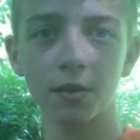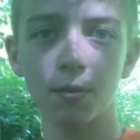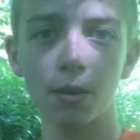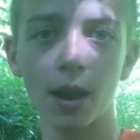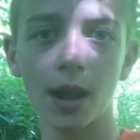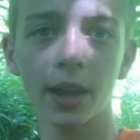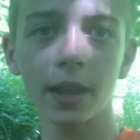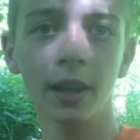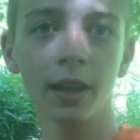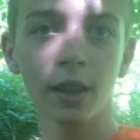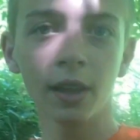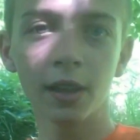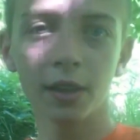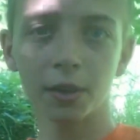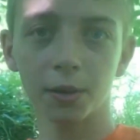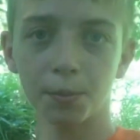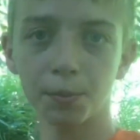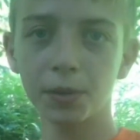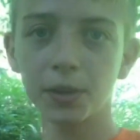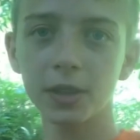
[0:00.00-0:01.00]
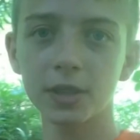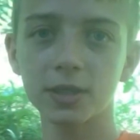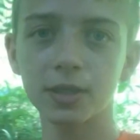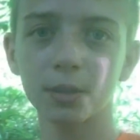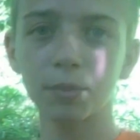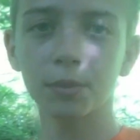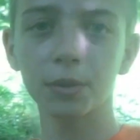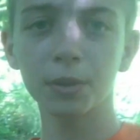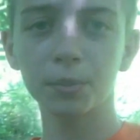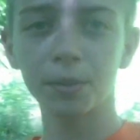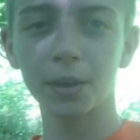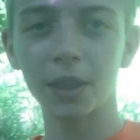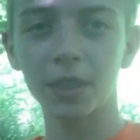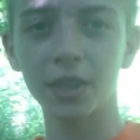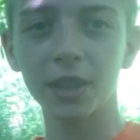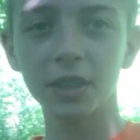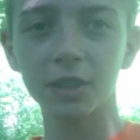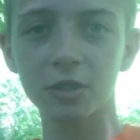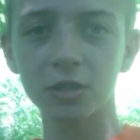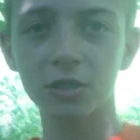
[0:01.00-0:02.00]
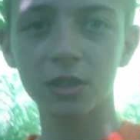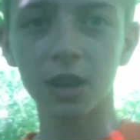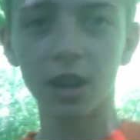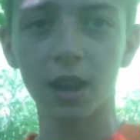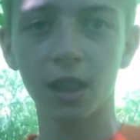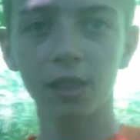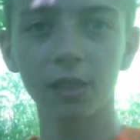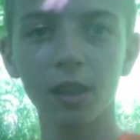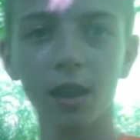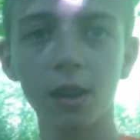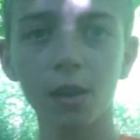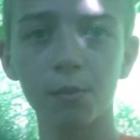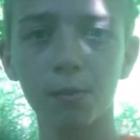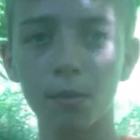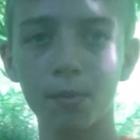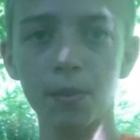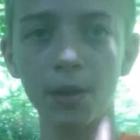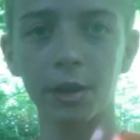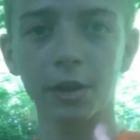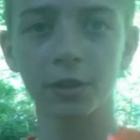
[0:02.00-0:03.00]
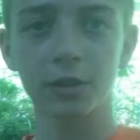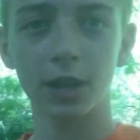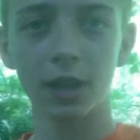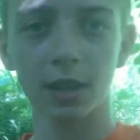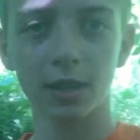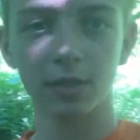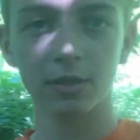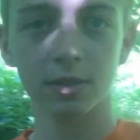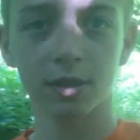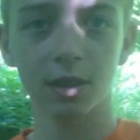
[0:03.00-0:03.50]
why. They're pretty similar, but I think it's just got a little bit better taste.